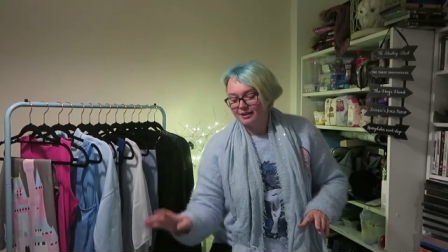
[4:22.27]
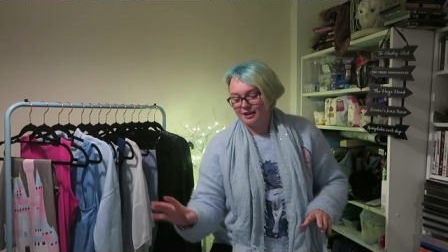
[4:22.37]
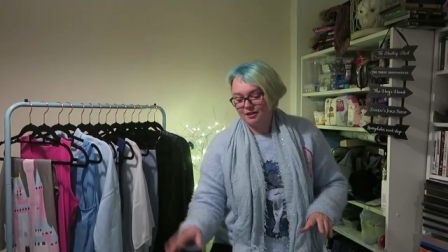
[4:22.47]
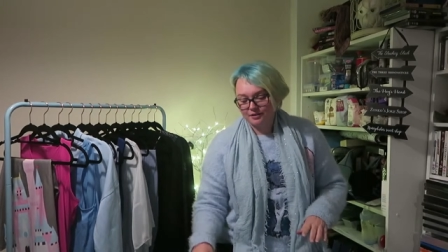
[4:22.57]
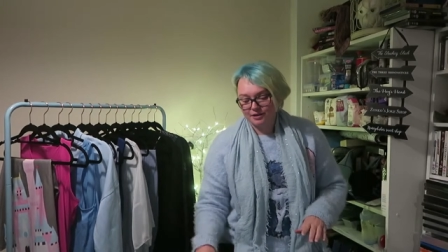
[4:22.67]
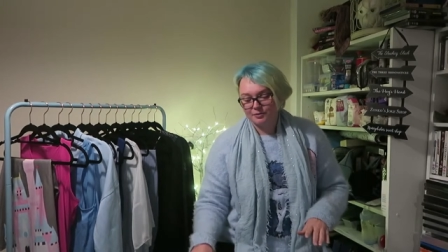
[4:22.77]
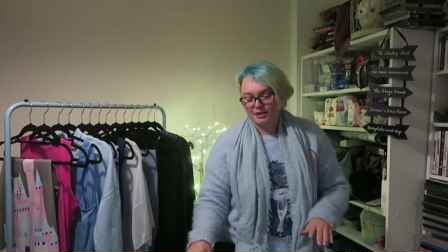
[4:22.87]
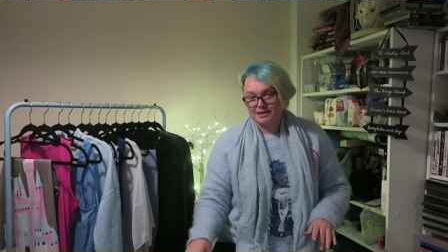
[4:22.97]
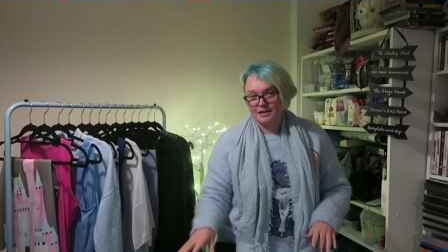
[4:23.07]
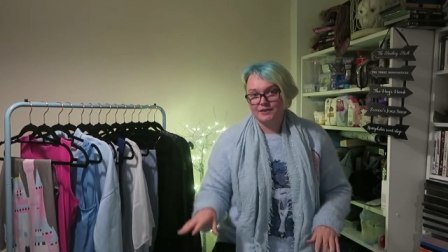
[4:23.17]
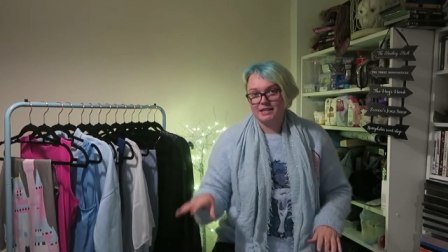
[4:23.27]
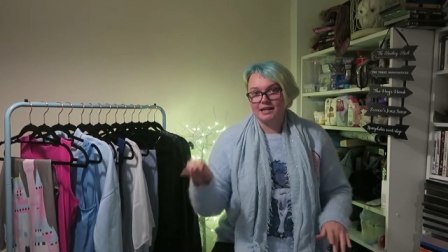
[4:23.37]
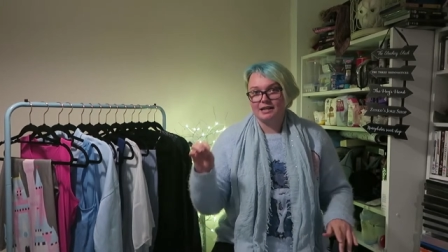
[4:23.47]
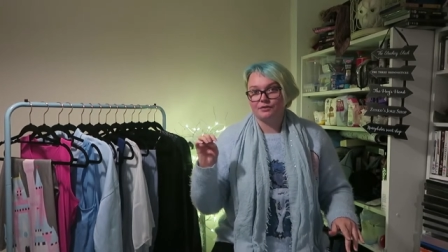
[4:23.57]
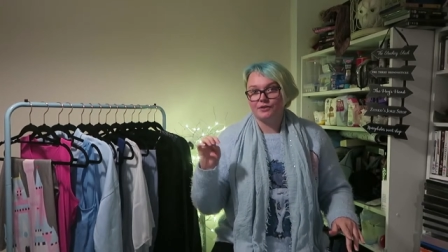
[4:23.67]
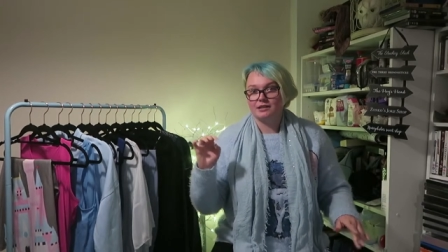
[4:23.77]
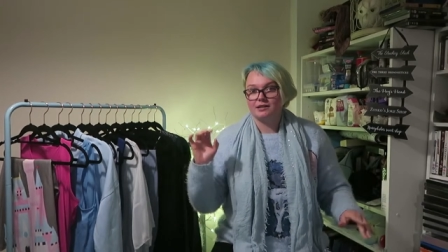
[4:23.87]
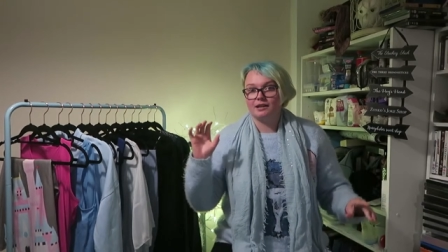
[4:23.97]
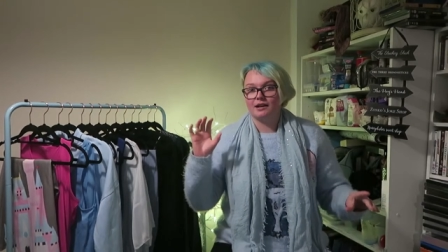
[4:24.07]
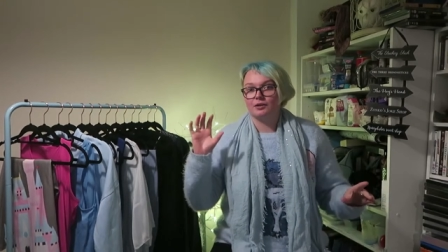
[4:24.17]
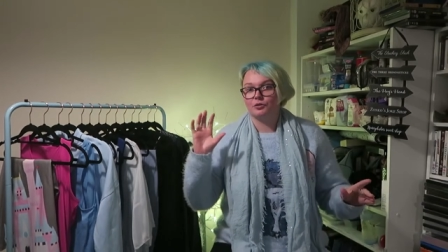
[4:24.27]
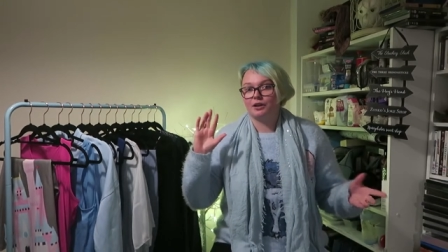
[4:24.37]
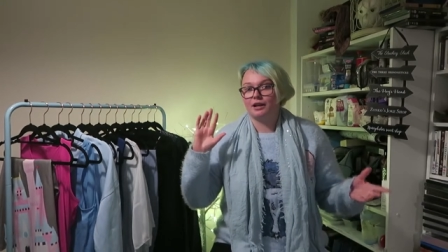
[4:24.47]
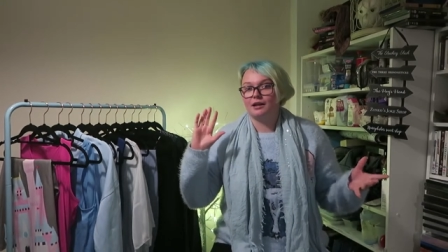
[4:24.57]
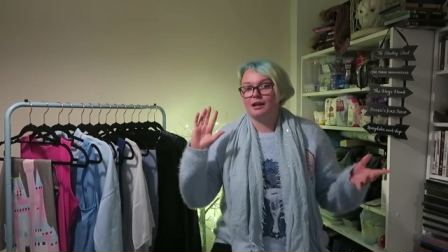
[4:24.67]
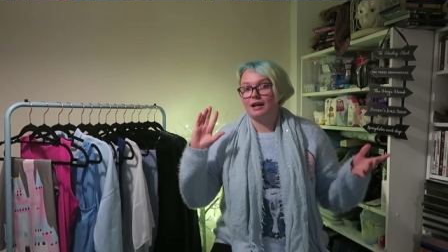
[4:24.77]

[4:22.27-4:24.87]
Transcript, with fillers: The other thing with the DVD and the reason that I got it